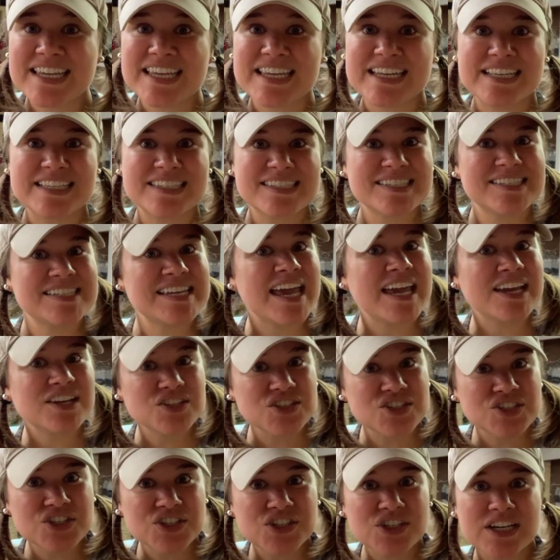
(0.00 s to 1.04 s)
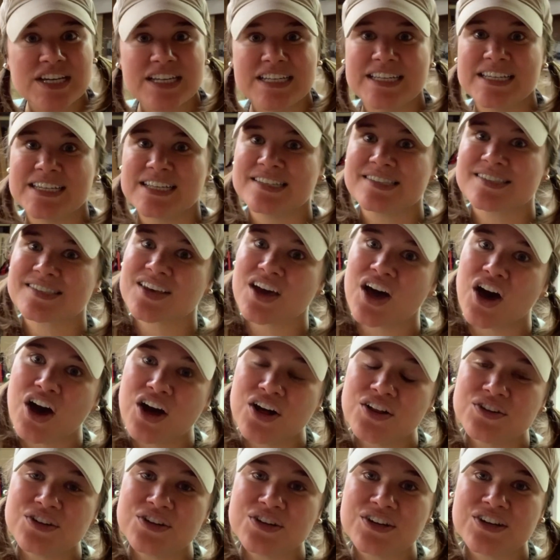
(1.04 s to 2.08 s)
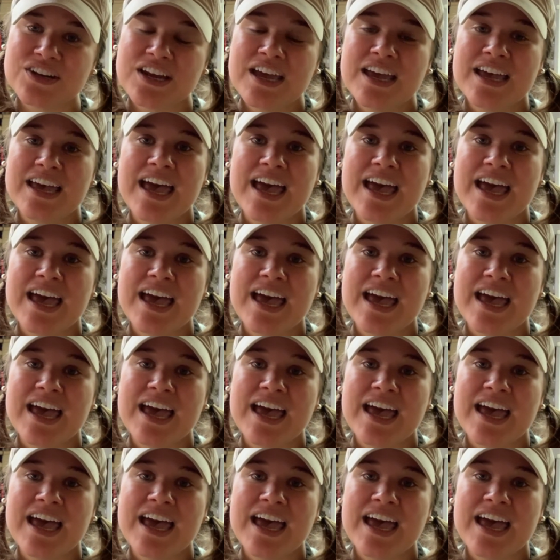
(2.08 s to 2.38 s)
in its texture and in its color.